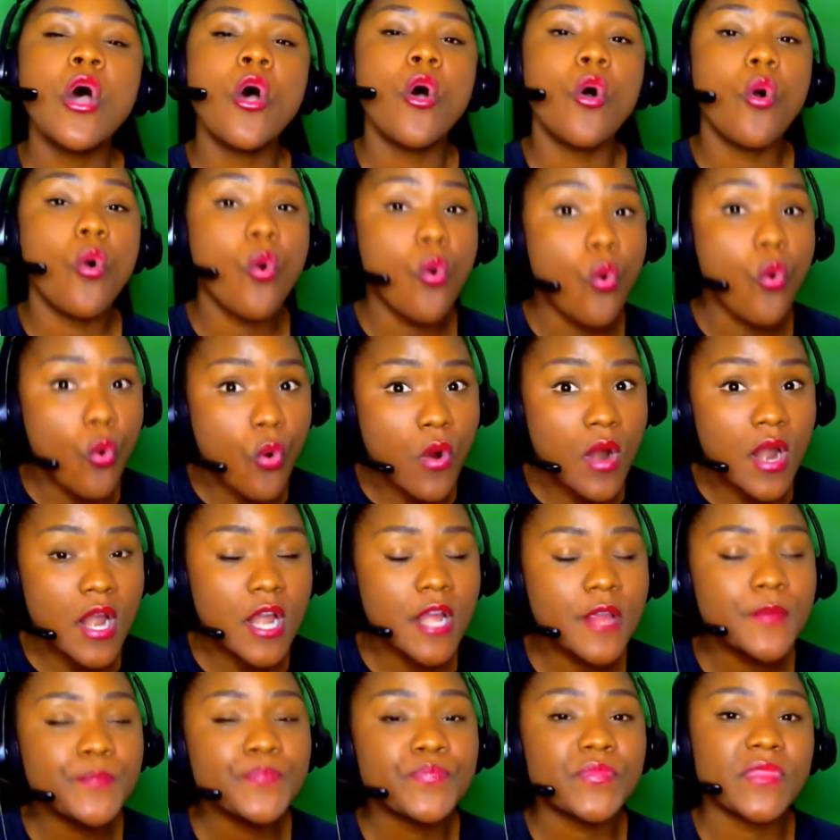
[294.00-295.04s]
or
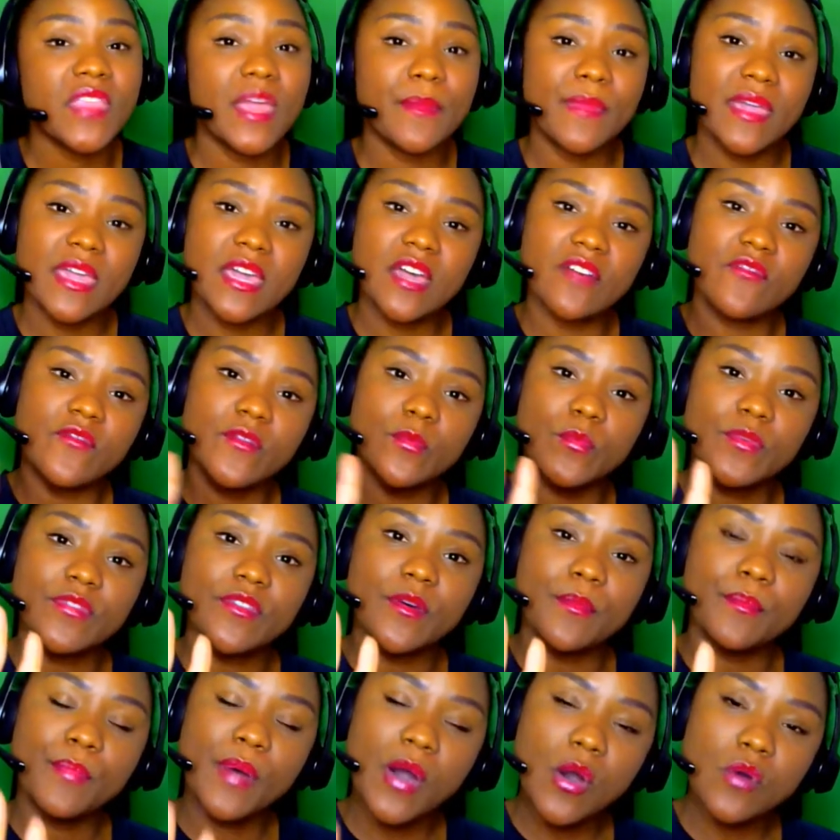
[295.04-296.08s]
they may cover it with a
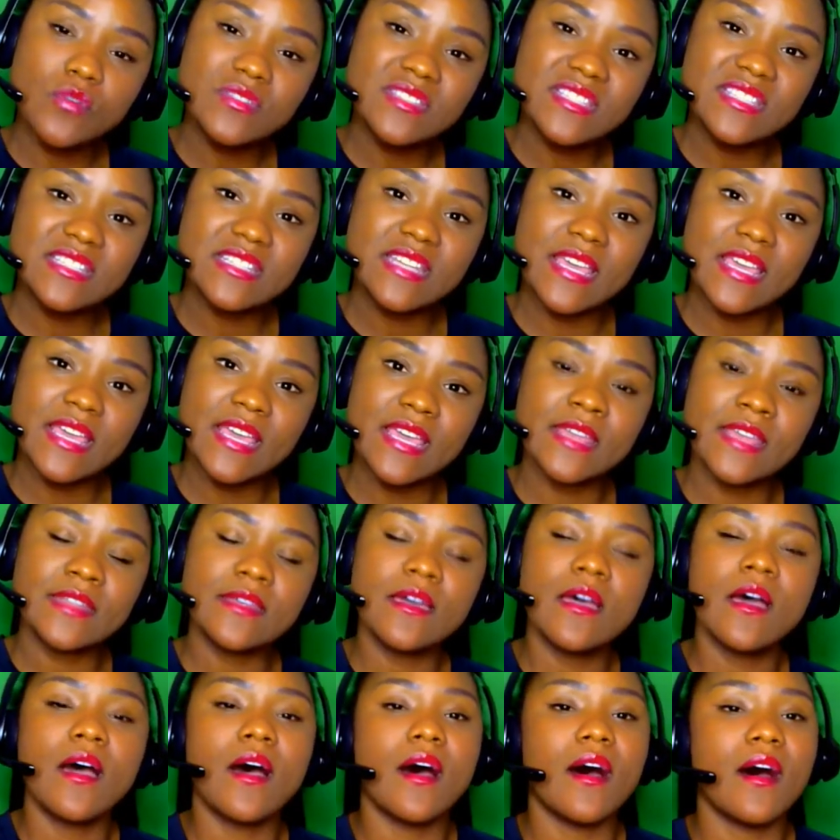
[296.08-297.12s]
post-it,
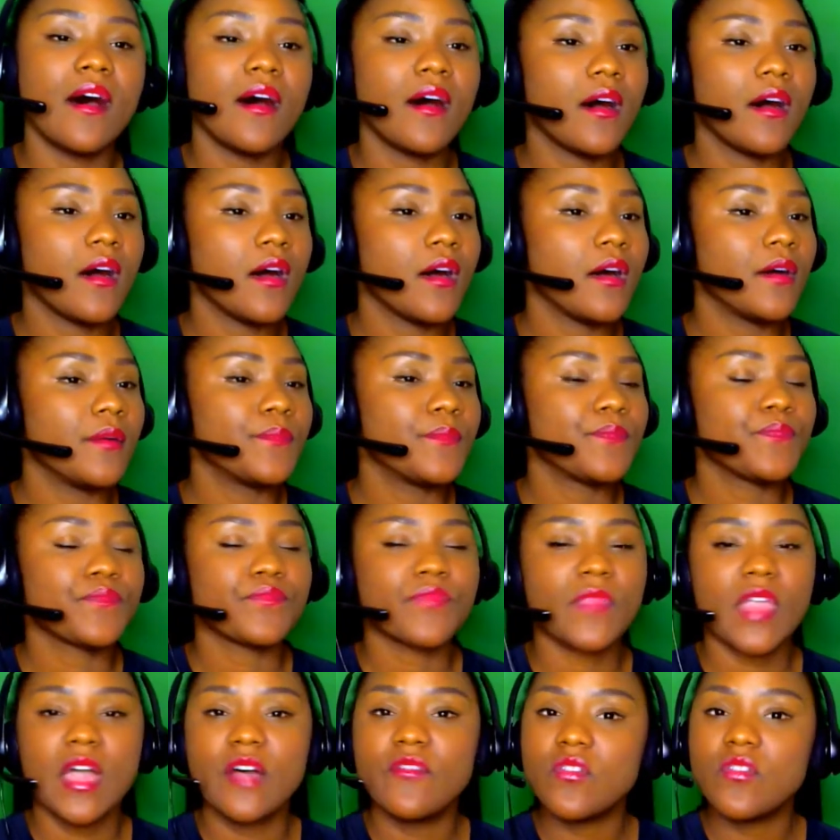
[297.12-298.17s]
a
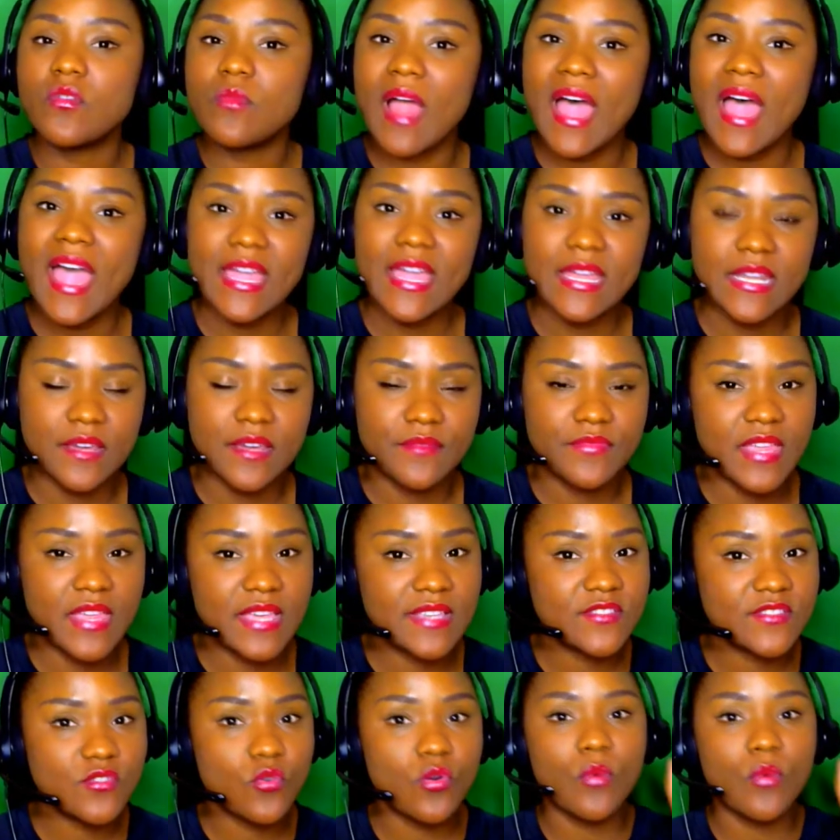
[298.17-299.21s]
variety of things.
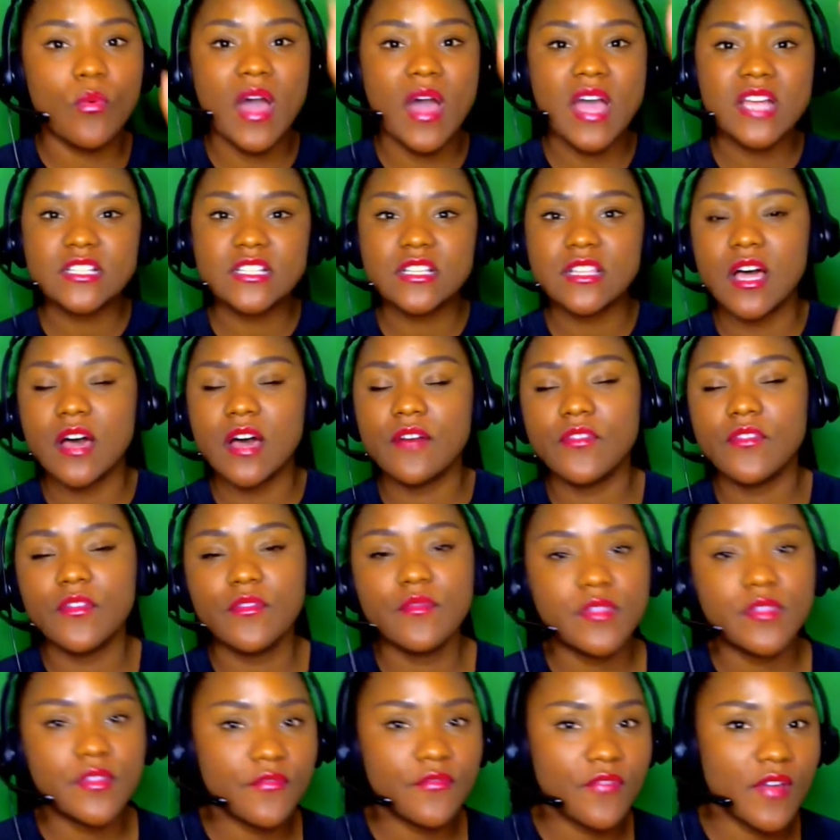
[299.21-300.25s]
Throw a washcloth over
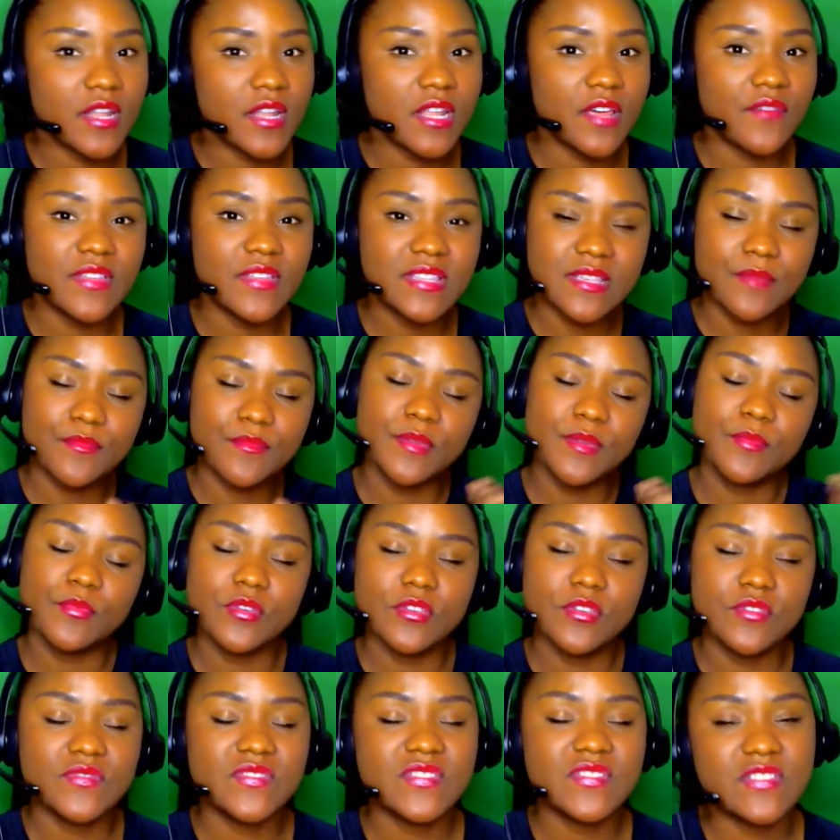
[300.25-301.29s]
the front of it. Some people
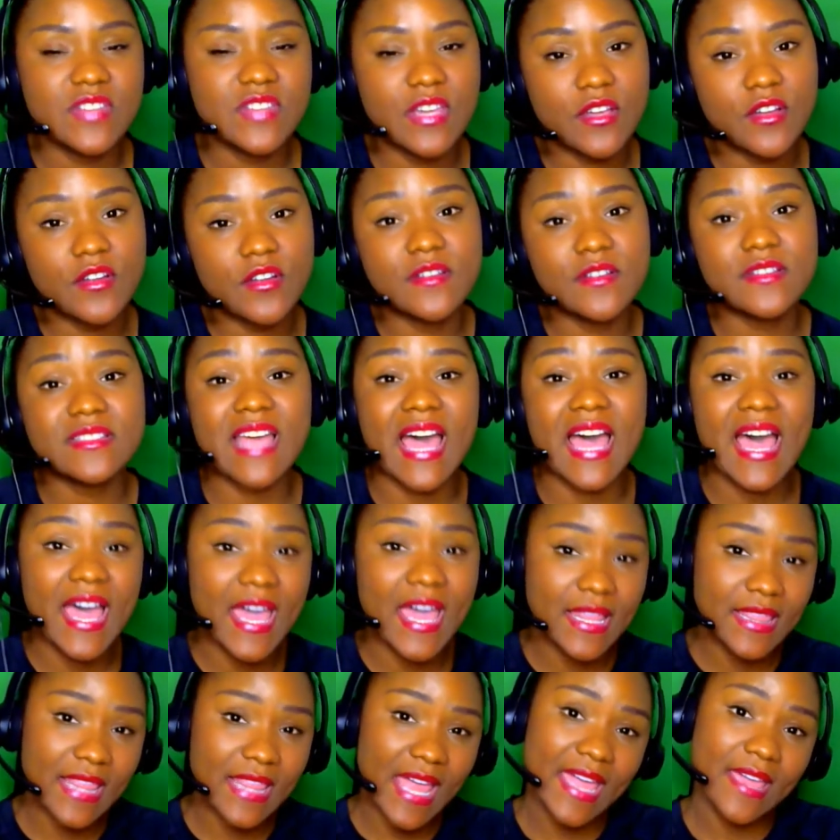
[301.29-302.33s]
use stickers. I
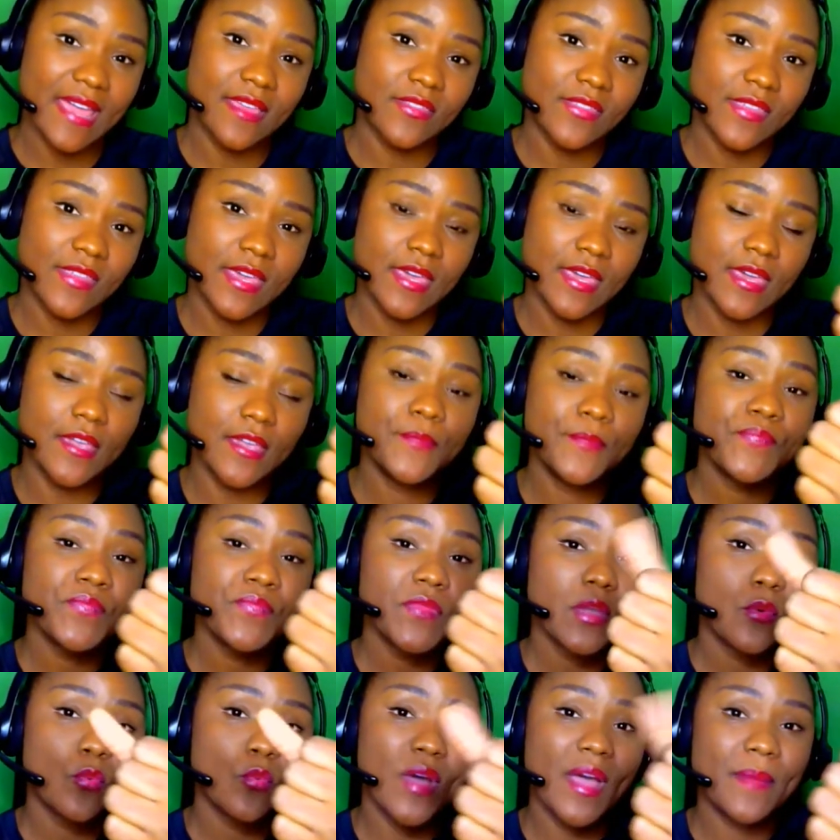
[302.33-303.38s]
like the
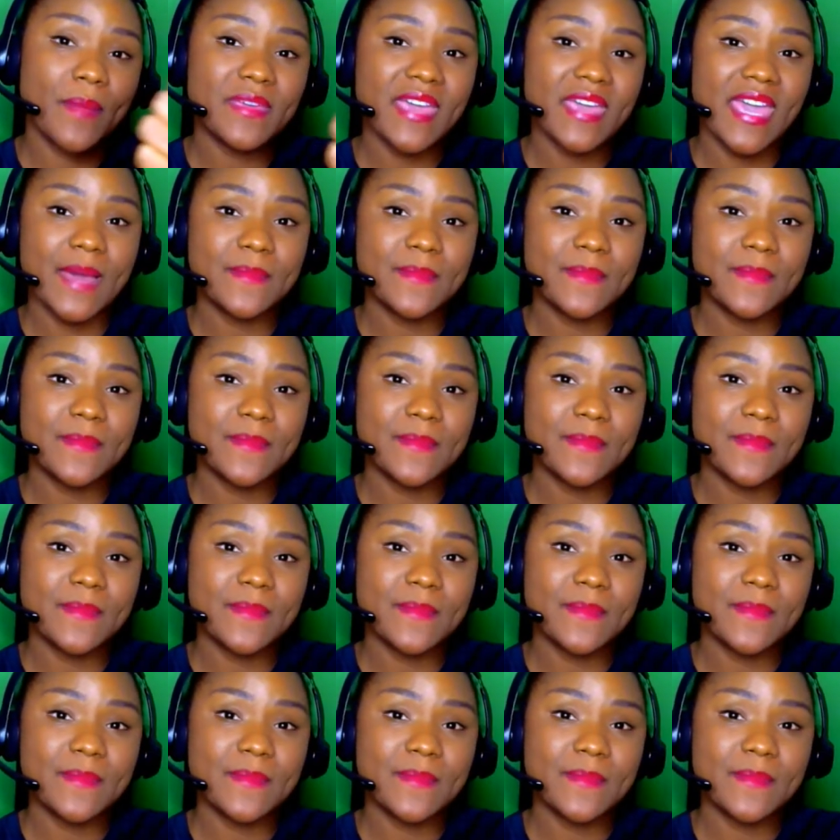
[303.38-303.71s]
webcam